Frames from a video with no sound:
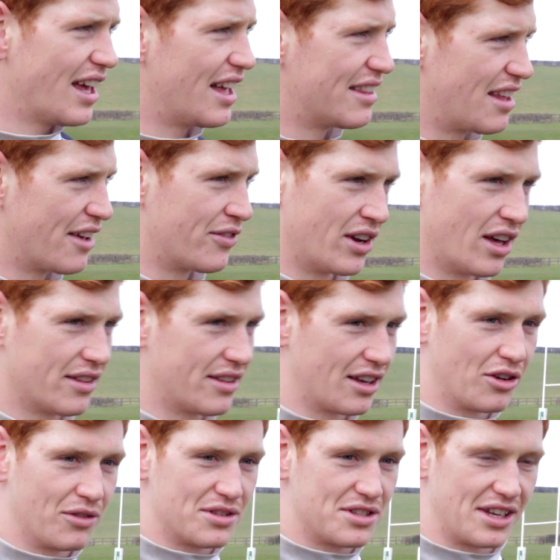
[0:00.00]
Yeah, definitely. I
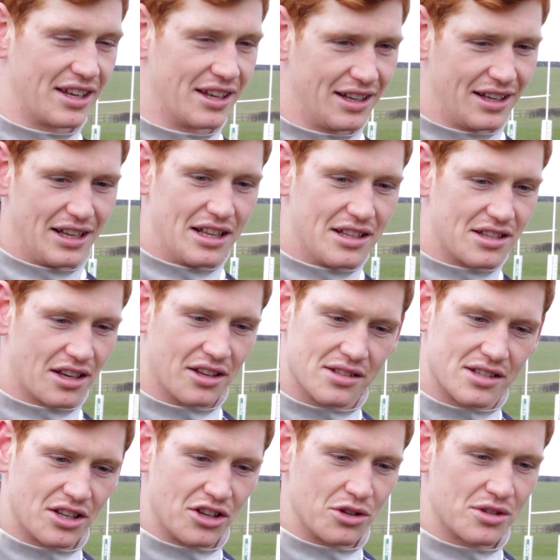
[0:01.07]
think obviously to
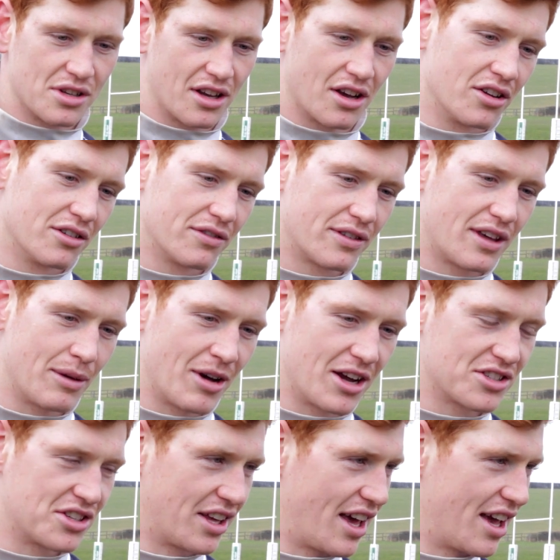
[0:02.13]
continue to kind of keep
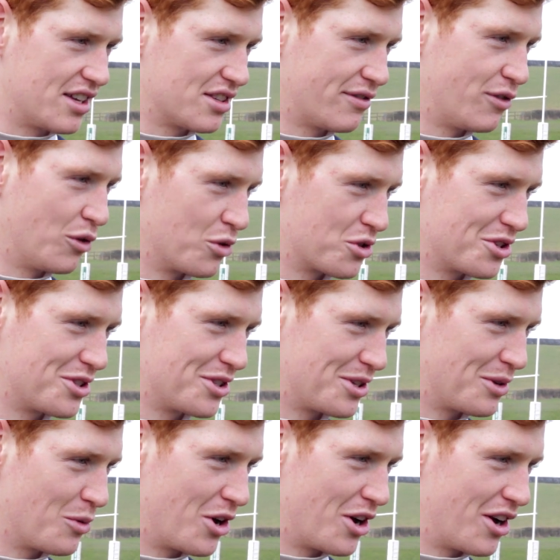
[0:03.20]
Ashton Gate as a fortress,
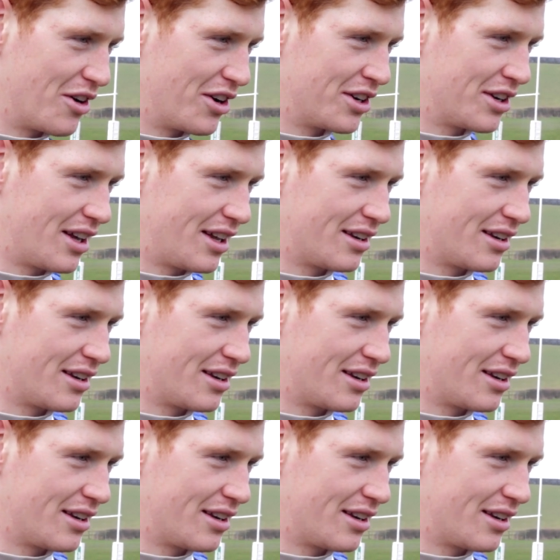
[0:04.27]
as it were, and,